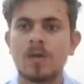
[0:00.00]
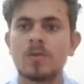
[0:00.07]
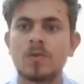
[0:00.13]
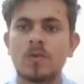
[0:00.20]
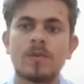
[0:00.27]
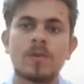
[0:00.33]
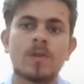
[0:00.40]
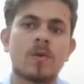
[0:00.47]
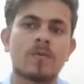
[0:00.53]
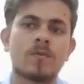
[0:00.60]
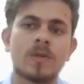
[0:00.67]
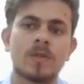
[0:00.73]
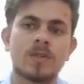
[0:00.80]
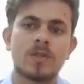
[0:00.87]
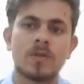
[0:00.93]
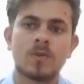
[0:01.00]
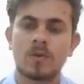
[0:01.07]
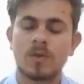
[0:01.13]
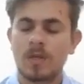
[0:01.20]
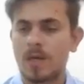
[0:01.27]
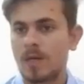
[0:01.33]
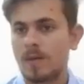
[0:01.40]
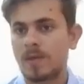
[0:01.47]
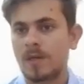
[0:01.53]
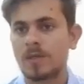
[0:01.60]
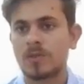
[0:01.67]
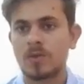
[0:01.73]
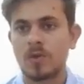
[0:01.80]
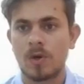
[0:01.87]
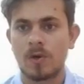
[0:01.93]
so without wasting your time
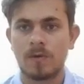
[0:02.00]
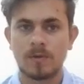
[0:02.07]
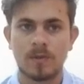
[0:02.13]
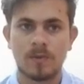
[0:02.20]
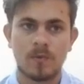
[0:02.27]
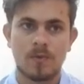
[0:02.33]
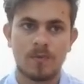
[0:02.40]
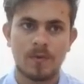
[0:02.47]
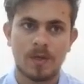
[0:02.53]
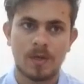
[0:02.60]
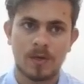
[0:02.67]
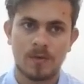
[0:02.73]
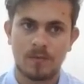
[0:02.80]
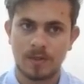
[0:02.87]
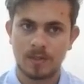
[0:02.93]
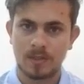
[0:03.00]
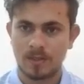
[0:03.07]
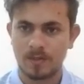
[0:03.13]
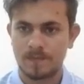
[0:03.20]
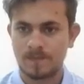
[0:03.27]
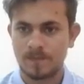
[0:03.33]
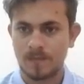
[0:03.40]
let's talk about the movie conviction